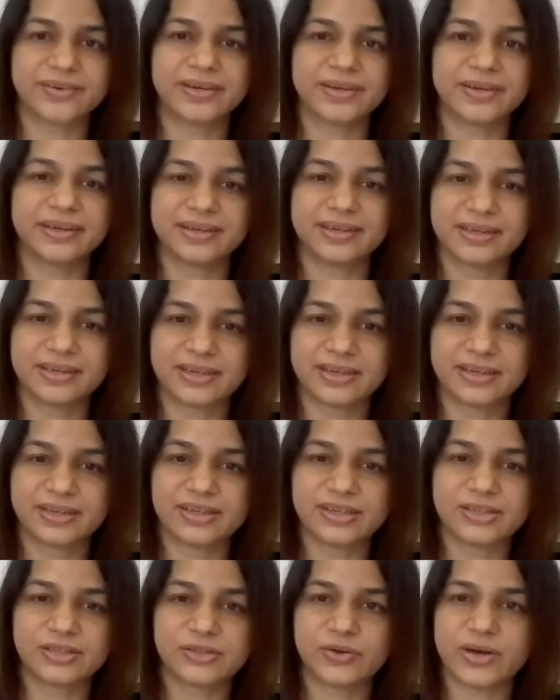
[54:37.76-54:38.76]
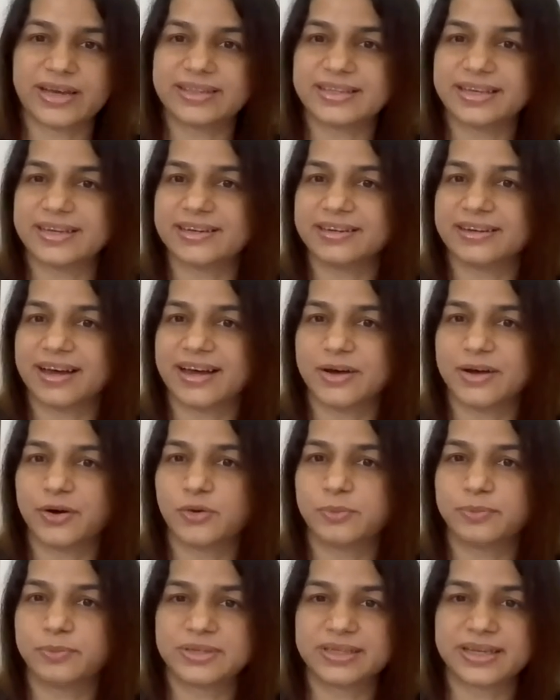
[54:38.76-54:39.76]
agree so i think
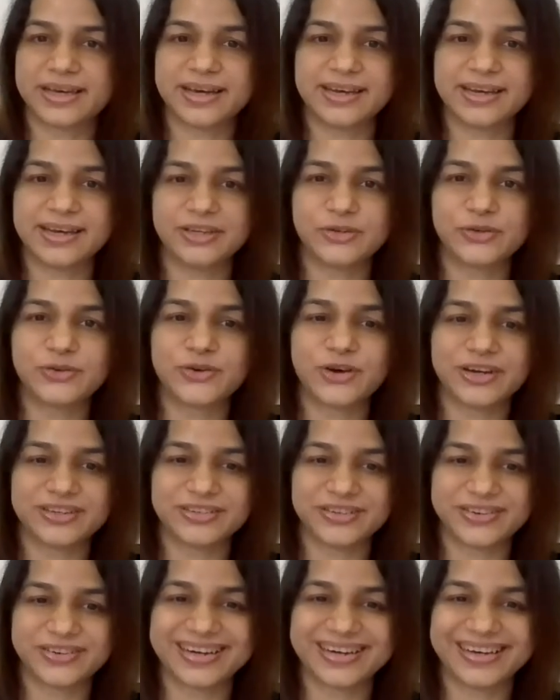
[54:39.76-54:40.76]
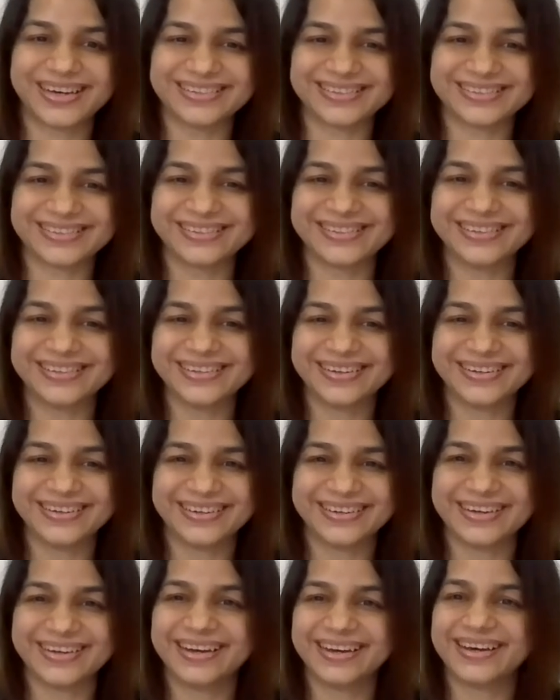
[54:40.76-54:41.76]
i hope sayali you got your answer
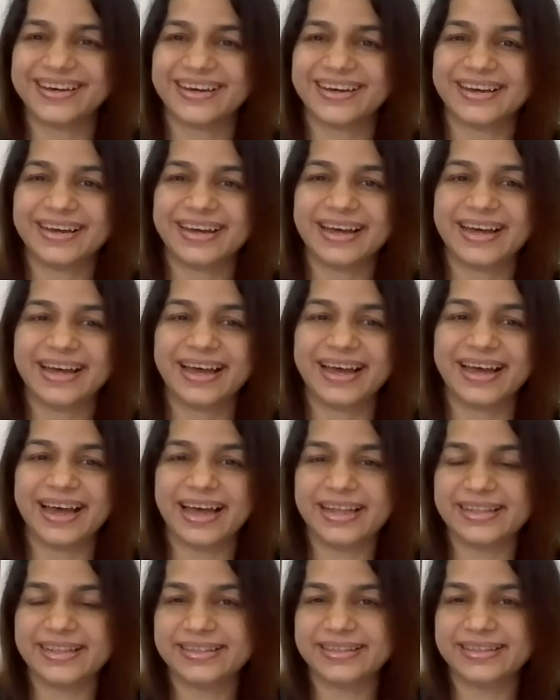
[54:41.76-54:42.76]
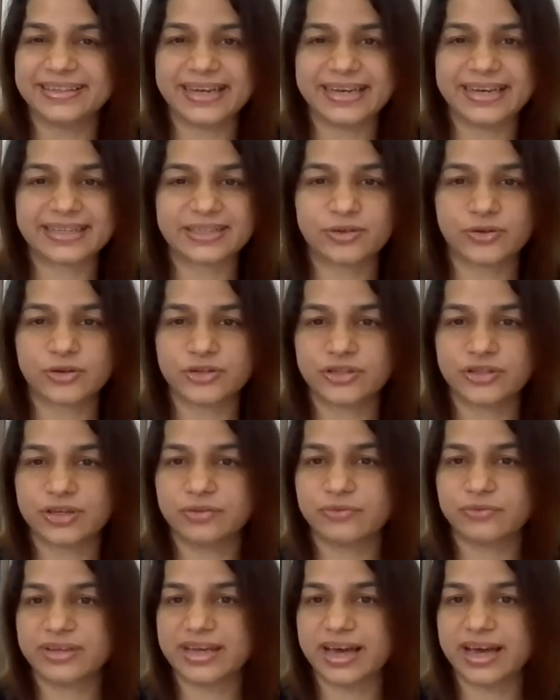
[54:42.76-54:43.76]
and the next
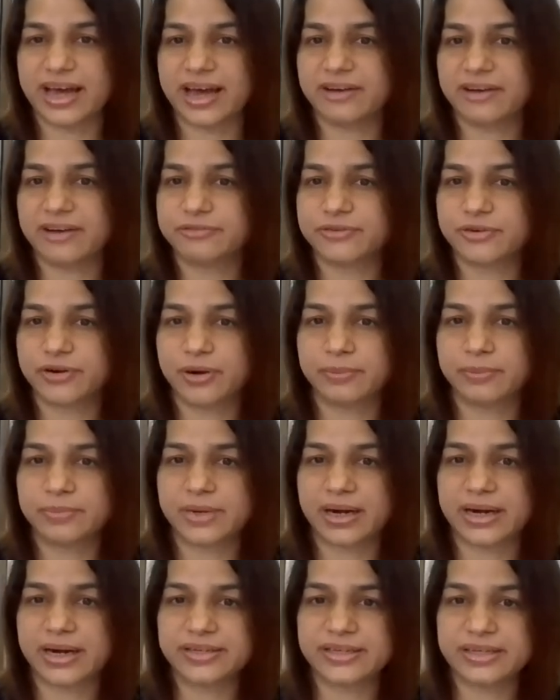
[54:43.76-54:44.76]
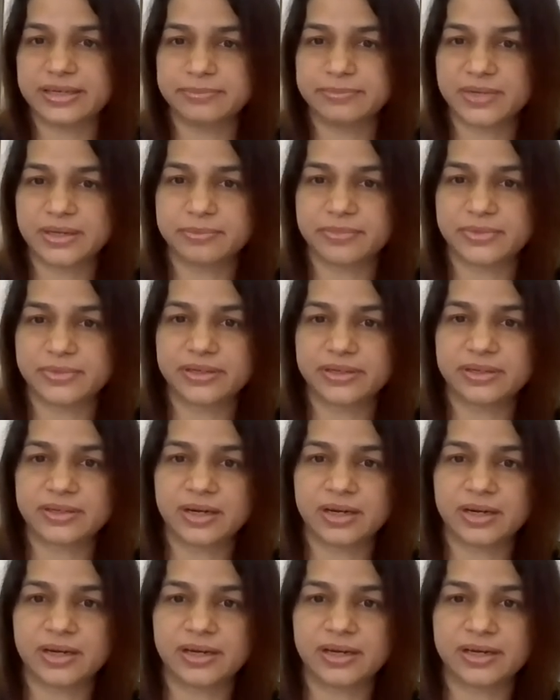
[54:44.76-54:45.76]
question we have from our team
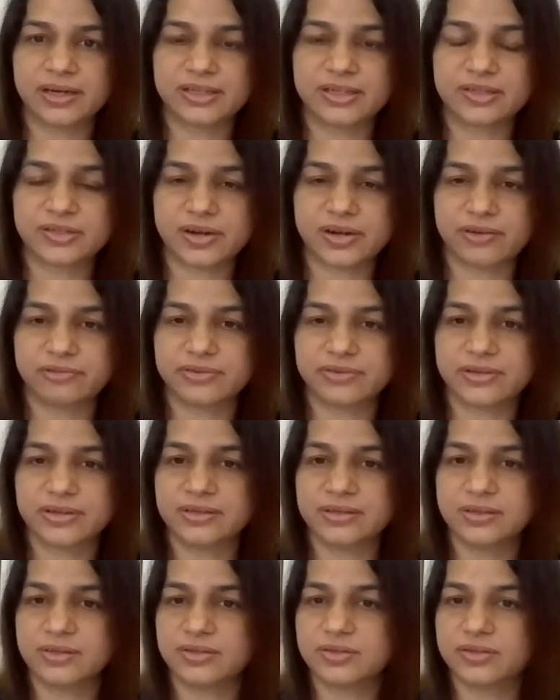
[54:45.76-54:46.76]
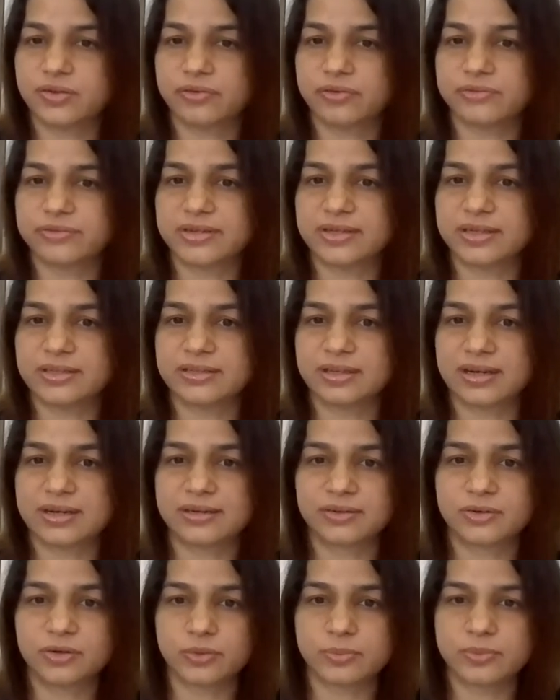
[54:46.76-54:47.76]
member, uh, Sravnan. Sravnan is
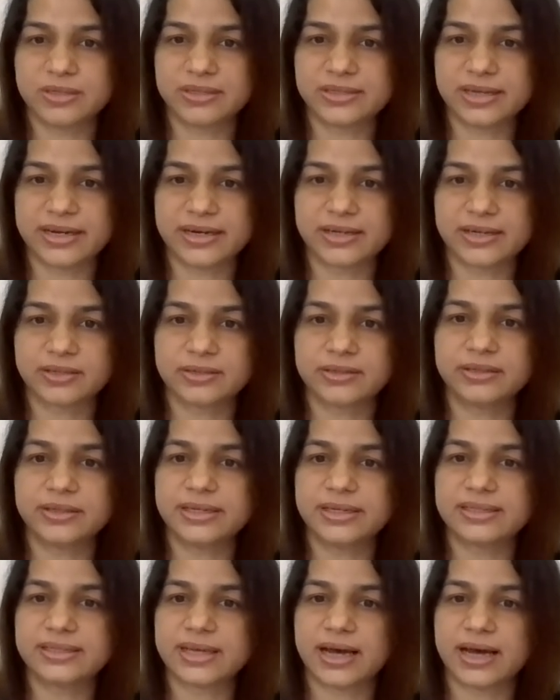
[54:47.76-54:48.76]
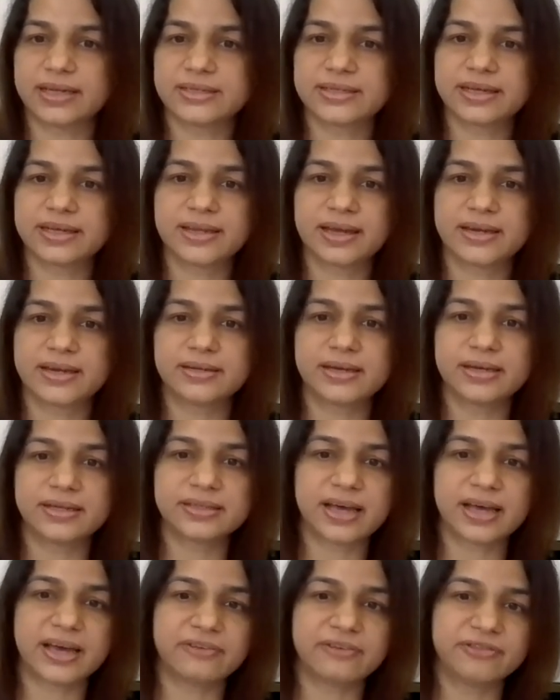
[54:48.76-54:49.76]
our global director. He's asking that
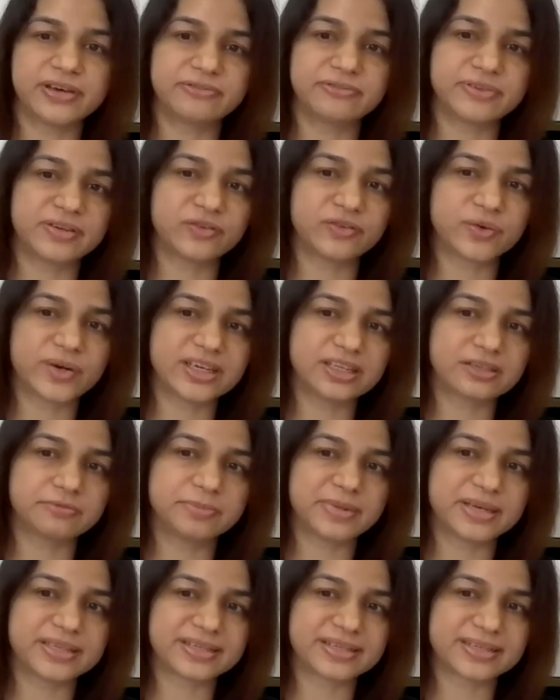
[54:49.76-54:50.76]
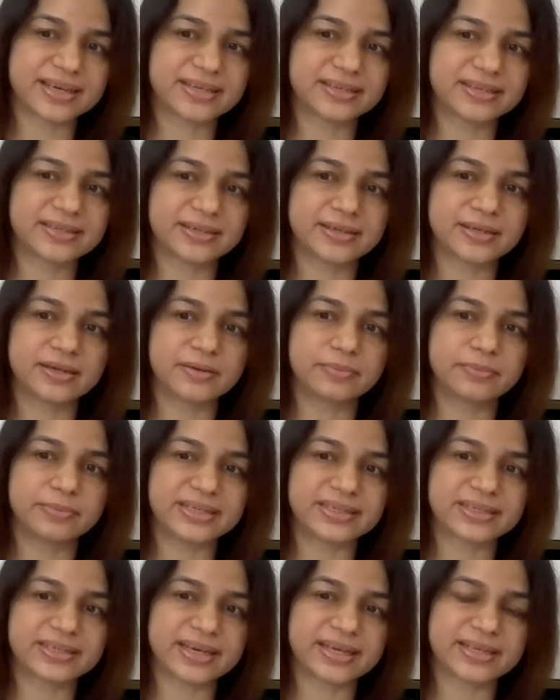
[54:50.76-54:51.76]
does IVF increase breast cancer,
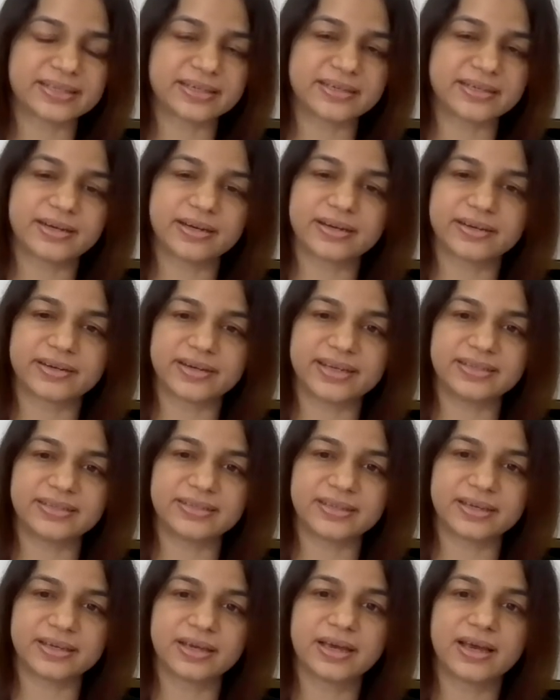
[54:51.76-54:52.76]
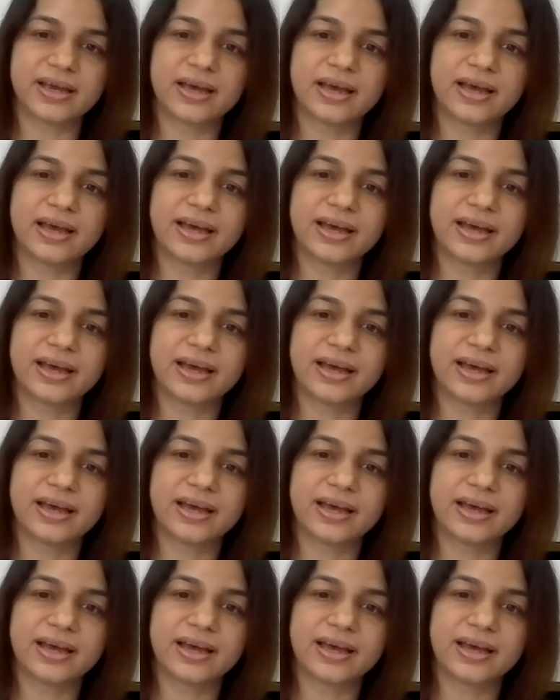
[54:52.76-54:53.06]
breast cancer occurrence?